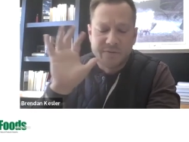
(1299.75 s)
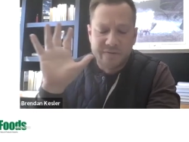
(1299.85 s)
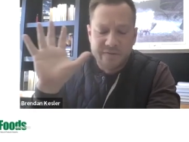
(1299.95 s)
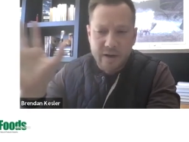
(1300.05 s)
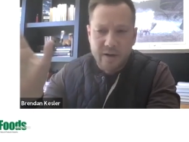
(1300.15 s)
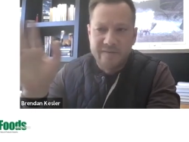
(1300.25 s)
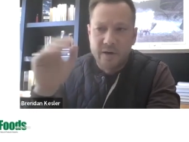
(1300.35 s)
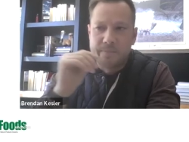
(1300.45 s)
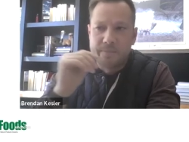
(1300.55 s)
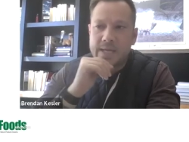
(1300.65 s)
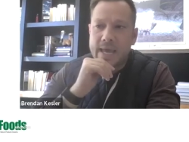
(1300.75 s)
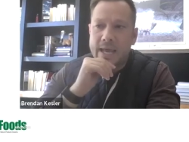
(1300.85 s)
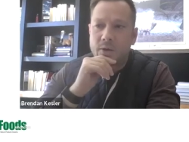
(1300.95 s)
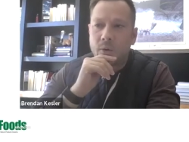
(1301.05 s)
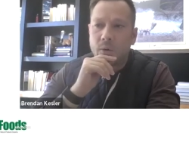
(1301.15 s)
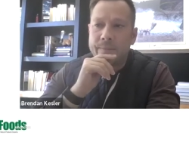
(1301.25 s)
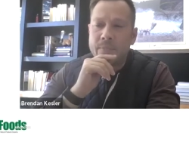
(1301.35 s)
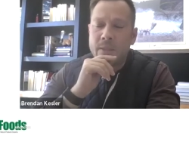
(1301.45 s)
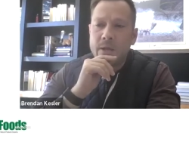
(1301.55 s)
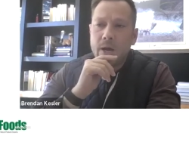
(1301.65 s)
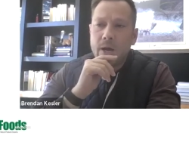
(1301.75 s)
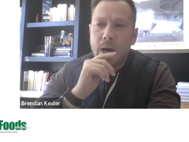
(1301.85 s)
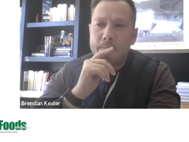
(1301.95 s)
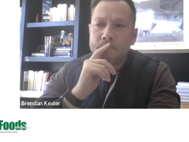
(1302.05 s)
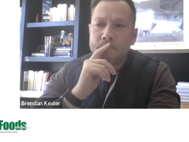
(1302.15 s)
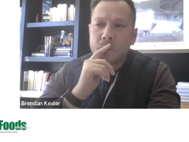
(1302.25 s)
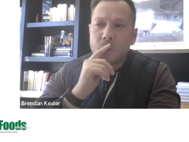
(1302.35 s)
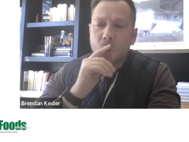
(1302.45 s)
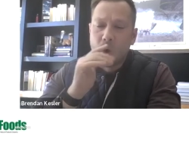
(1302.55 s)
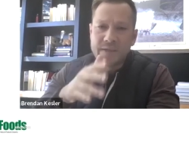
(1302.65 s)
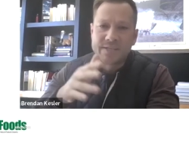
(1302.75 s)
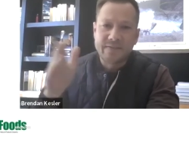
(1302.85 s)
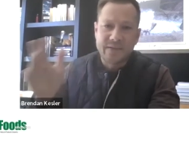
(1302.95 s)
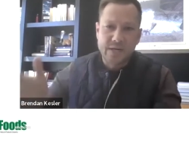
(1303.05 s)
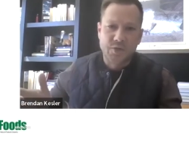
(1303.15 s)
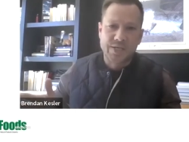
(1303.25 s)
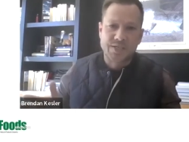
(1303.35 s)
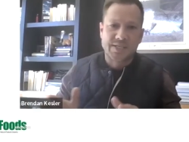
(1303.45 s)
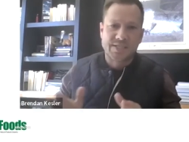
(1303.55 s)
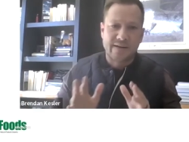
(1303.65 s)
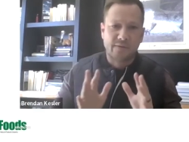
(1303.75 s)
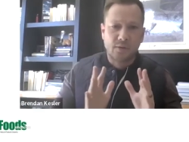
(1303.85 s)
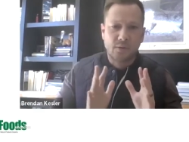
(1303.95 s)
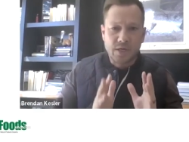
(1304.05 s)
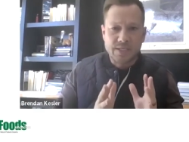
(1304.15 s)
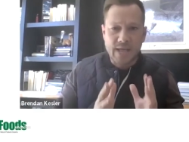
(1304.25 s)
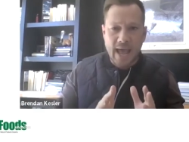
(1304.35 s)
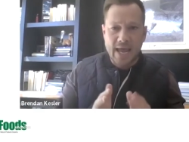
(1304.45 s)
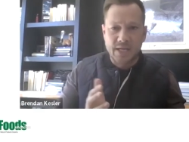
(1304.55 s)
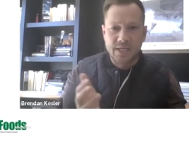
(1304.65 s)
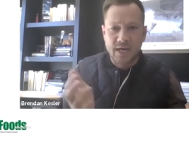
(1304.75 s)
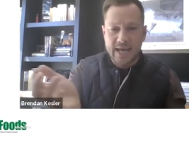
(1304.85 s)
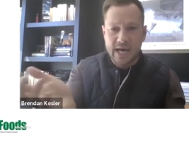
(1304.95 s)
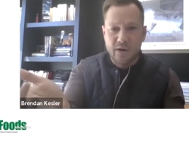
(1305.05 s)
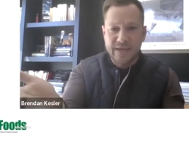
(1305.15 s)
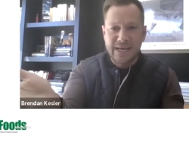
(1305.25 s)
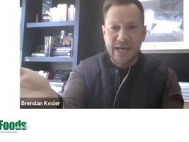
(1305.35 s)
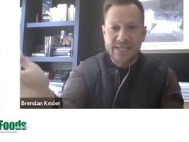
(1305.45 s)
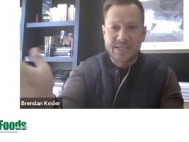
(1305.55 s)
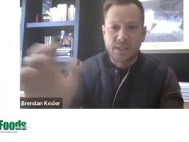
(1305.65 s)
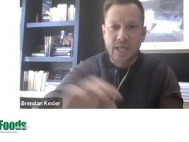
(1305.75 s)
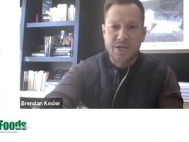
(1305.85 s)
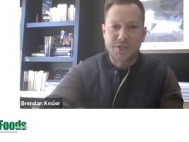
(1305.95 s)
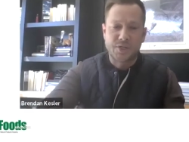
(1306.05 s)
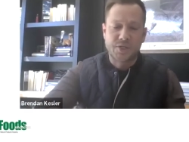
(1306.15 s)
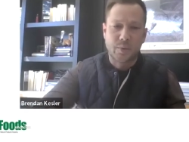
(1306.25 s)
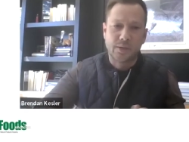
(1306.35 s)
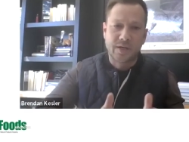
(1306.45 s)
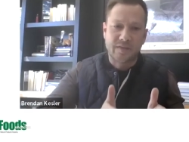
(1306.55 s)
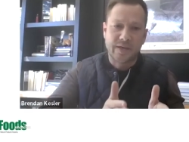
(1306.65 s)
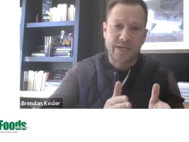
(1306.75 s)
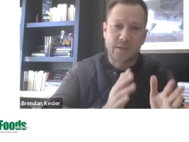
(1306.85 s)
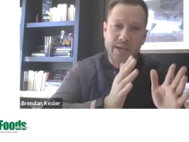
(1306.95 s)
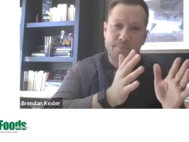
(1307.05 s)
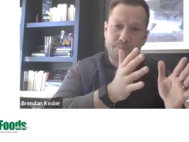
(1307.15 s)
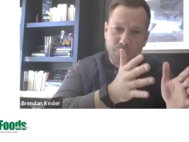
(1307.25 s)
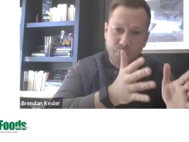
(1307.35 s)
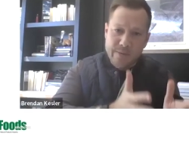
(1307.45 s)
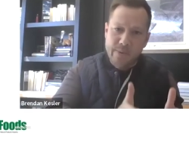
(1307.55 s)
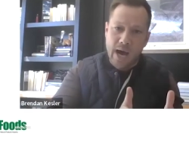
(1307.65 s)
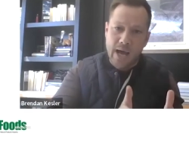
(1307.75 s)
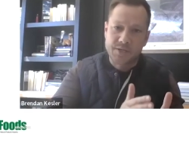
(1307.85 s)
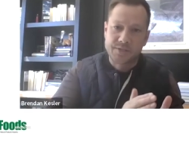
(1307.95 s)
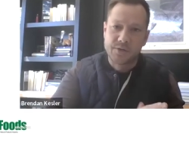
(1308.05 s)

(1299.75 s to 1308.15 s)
It's a very, very big category. One of the things that the industry has done is kind of looked at gut health in isolation. So we look at things like prebiotics.